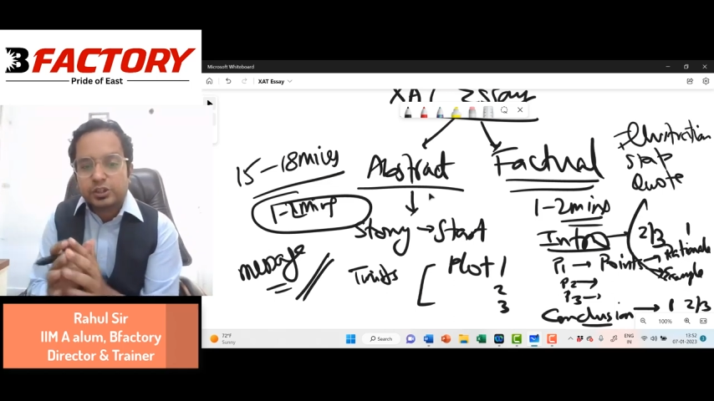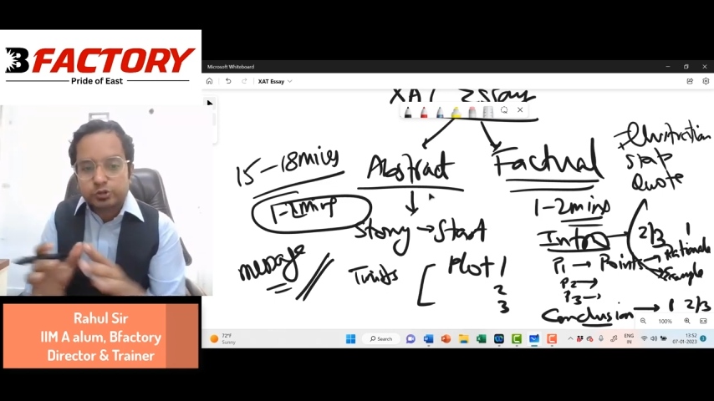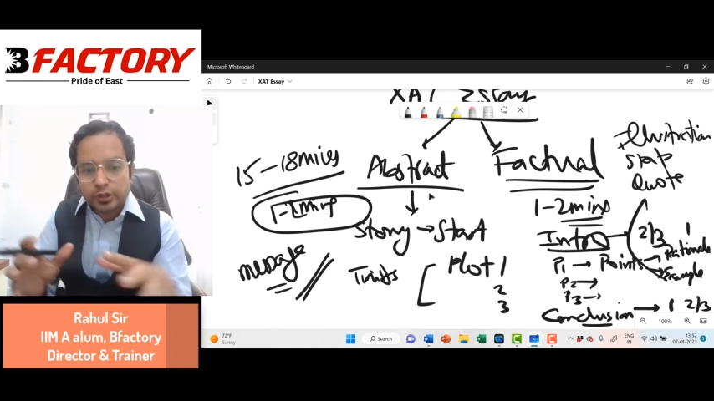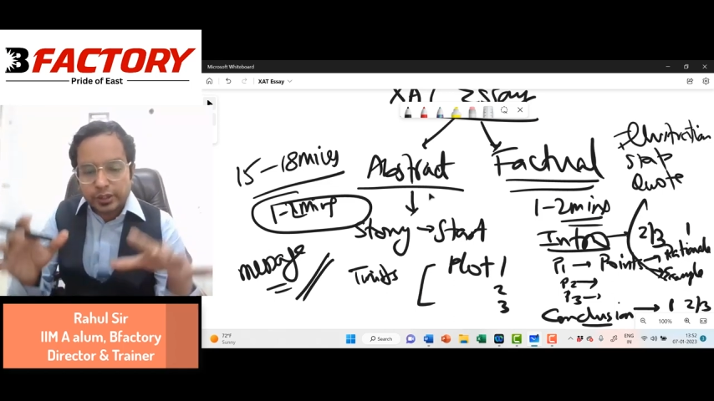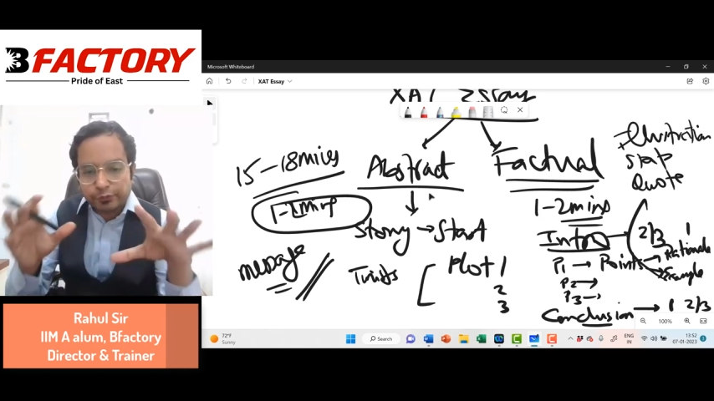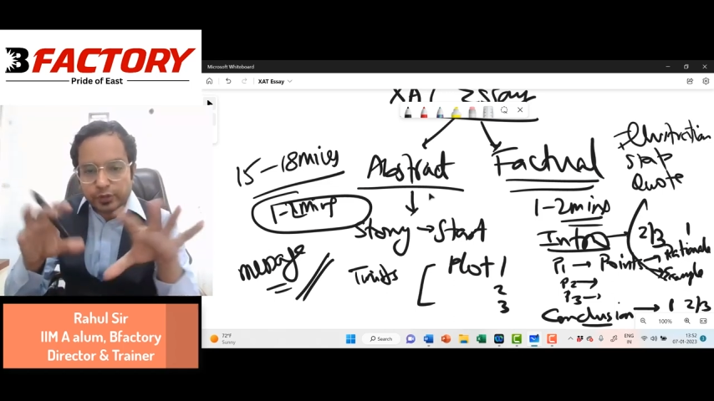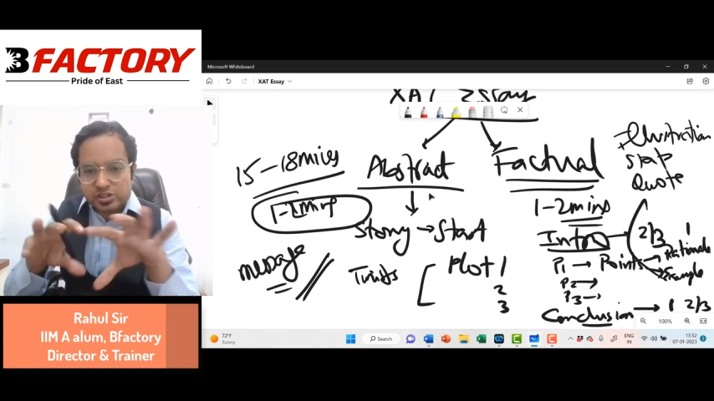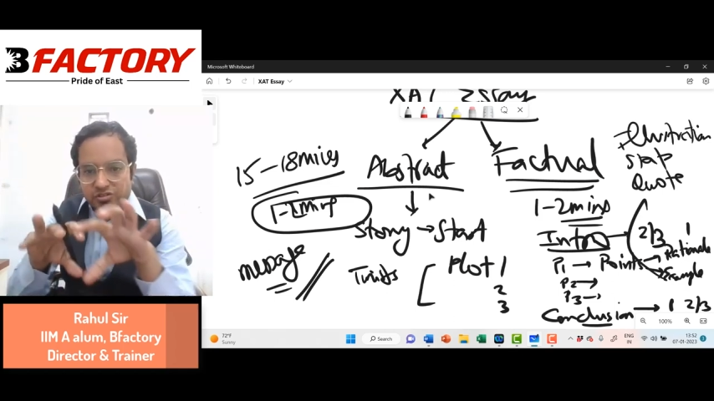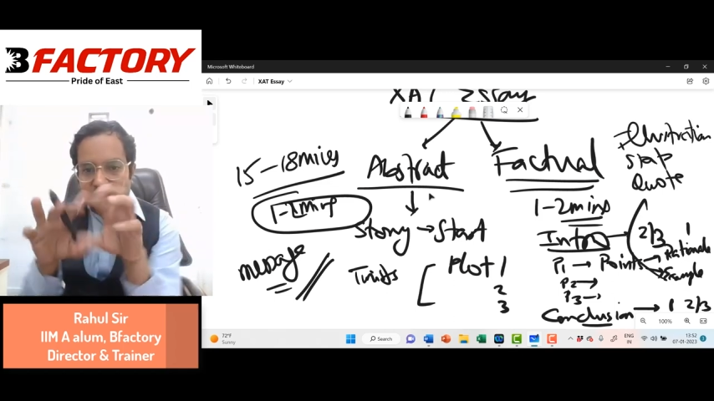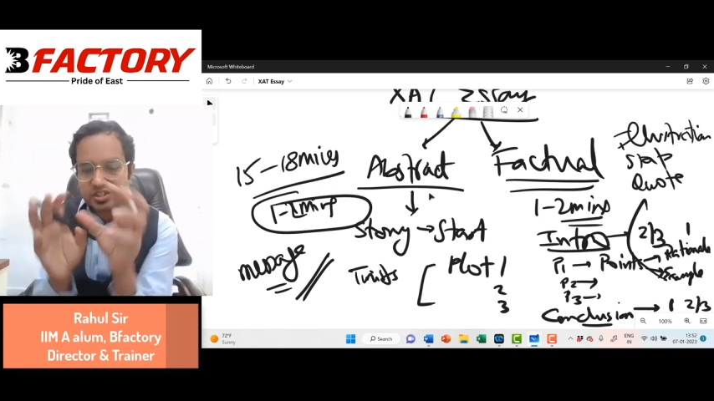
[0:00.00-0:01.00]
So if
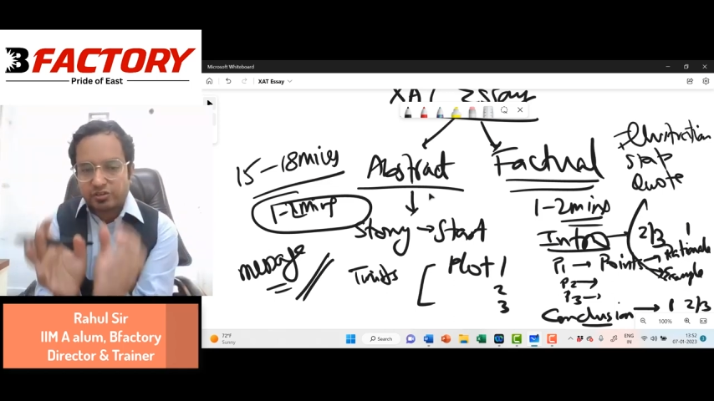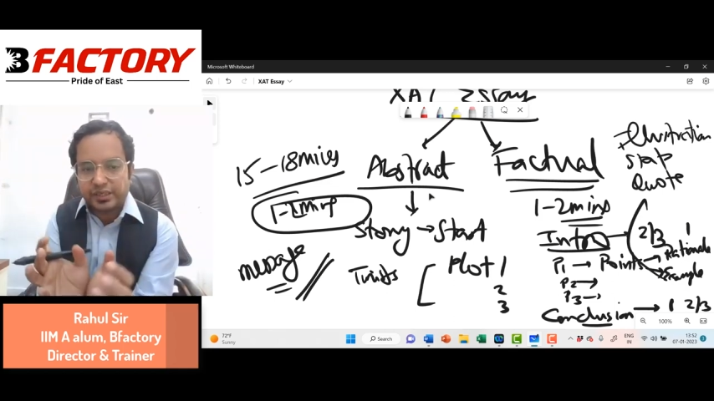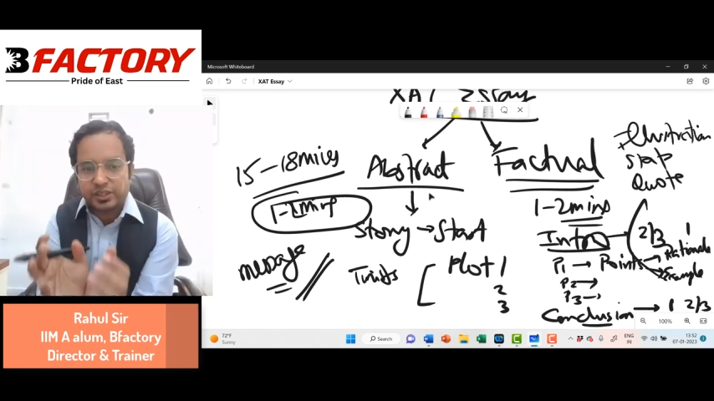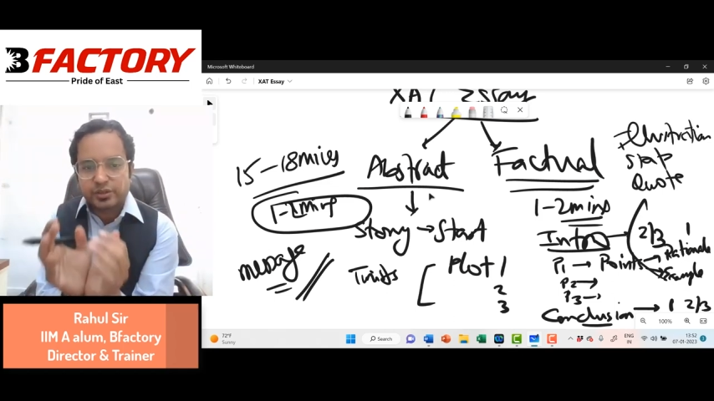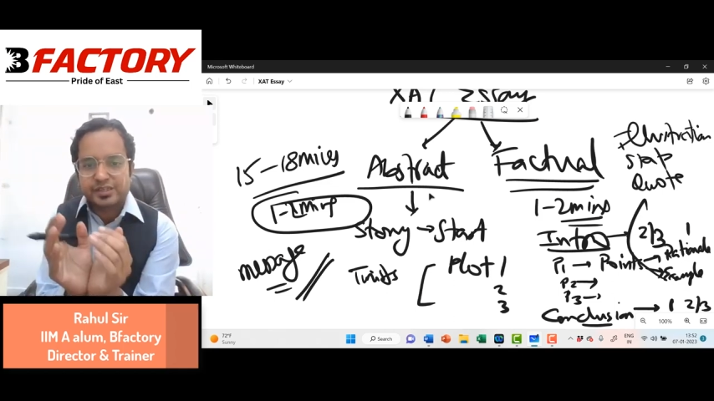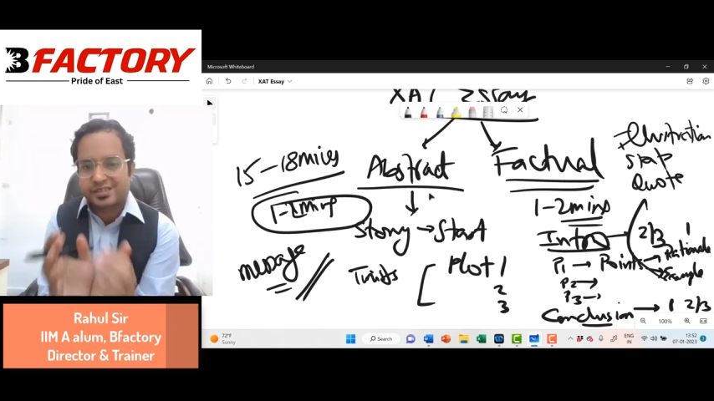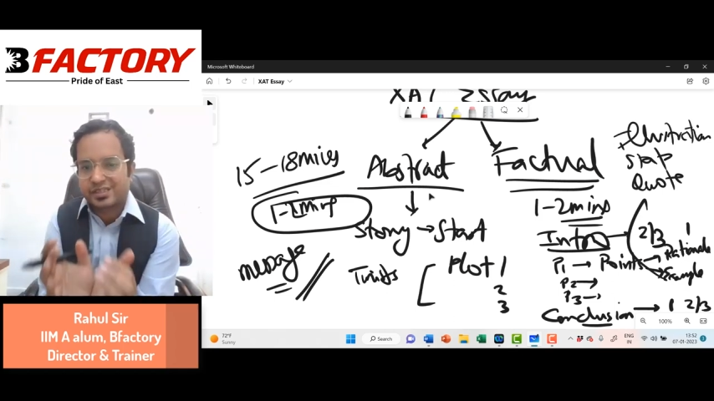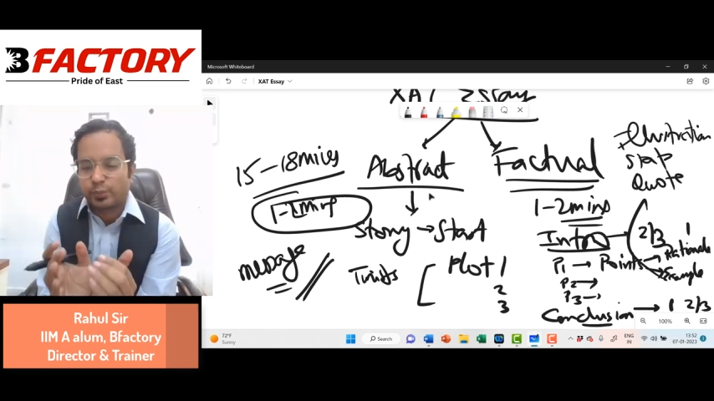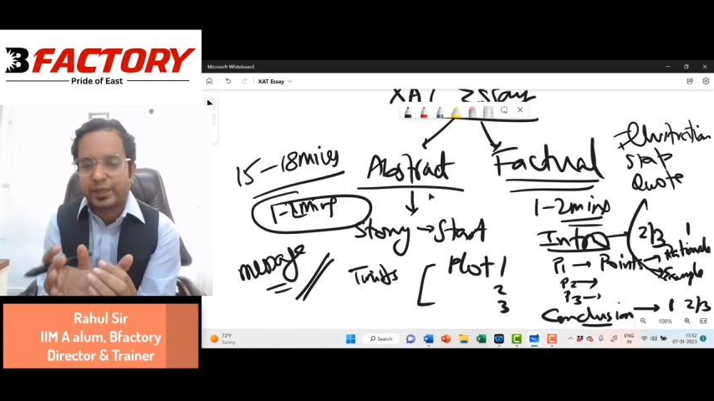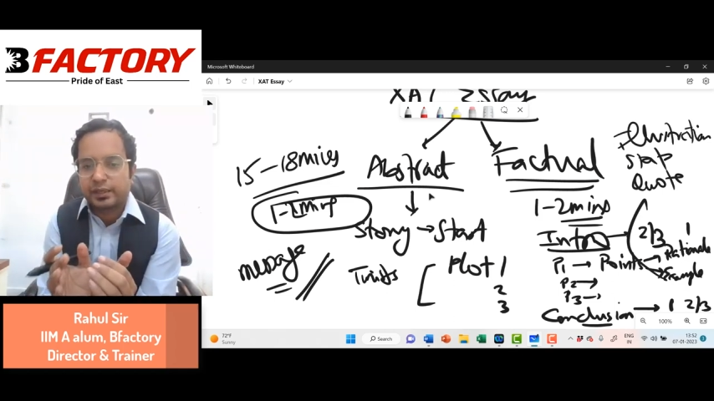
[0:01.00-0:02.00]
you're structuring your
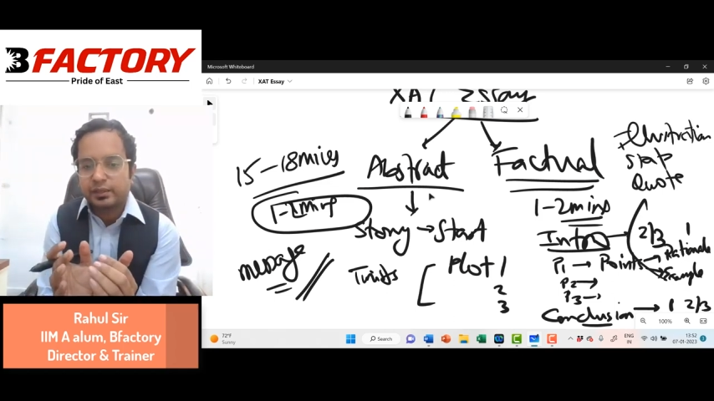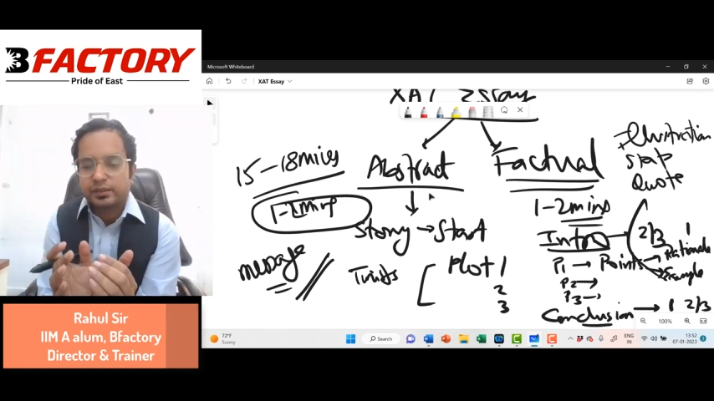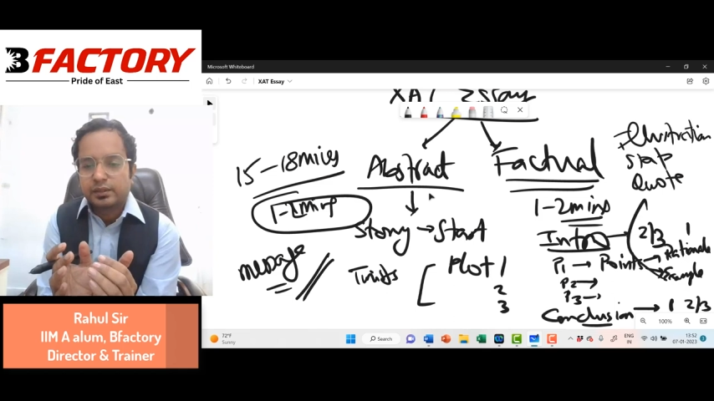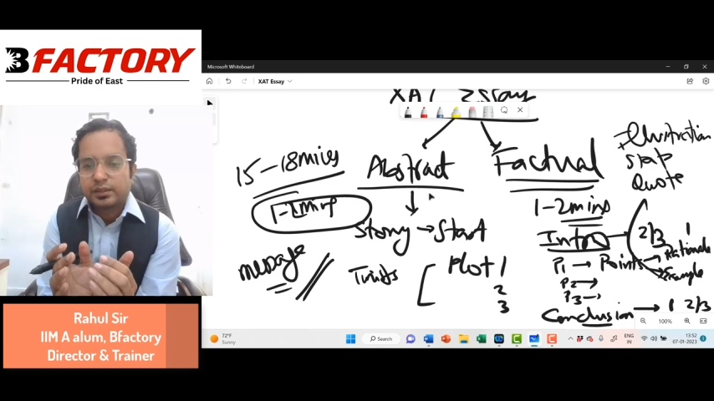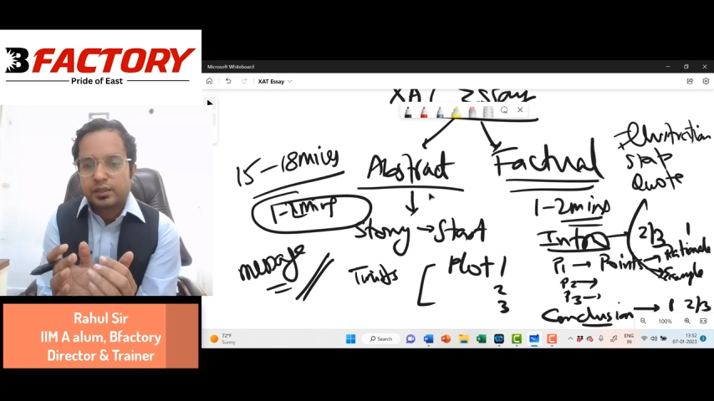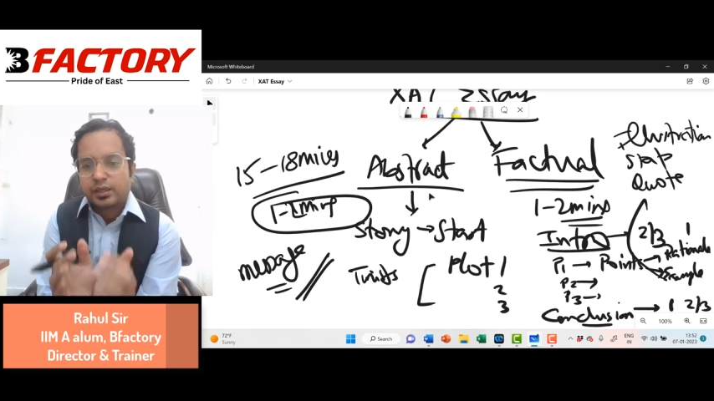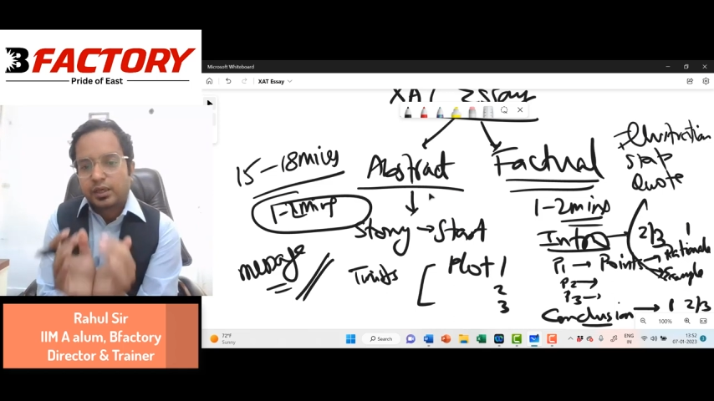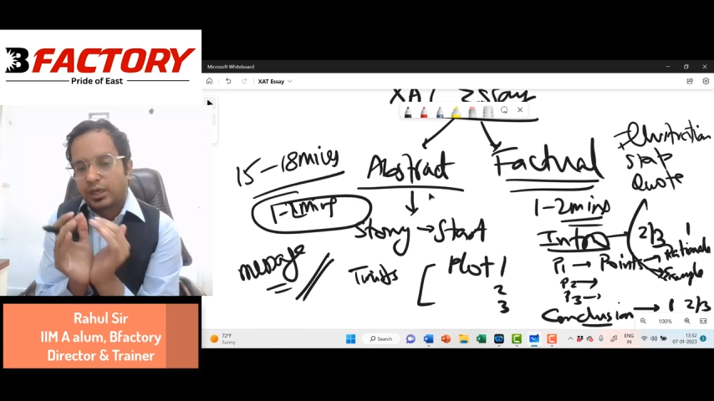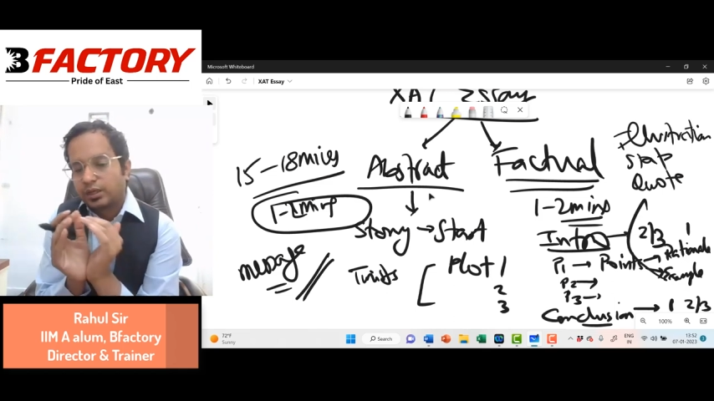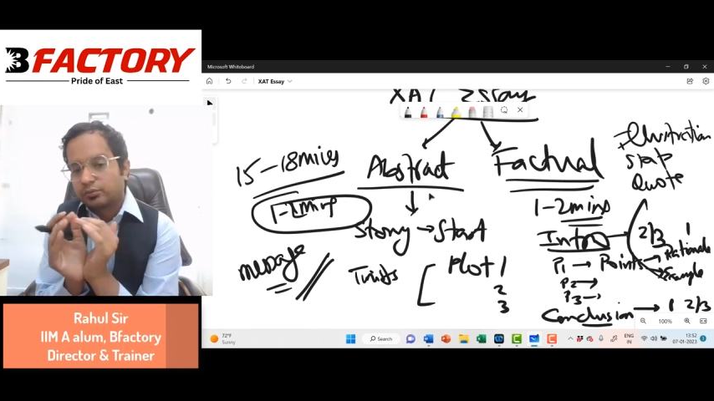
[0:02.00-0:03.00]
essay
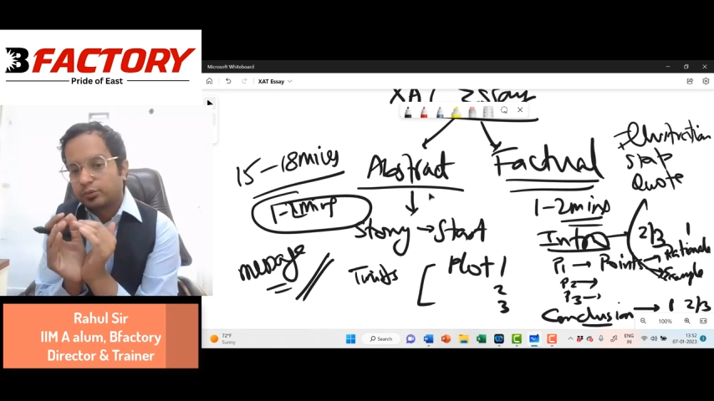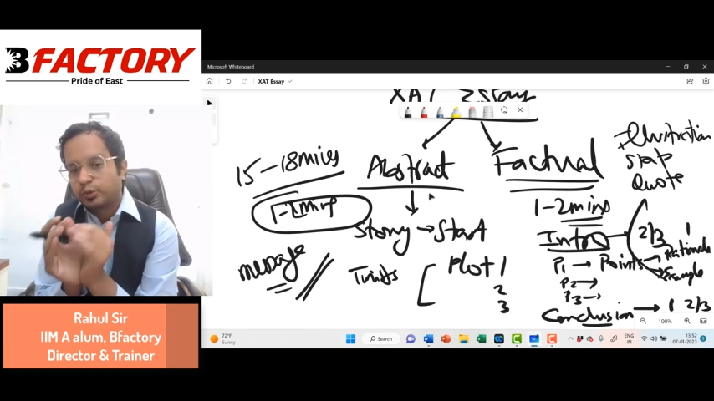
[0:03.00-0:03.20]
well,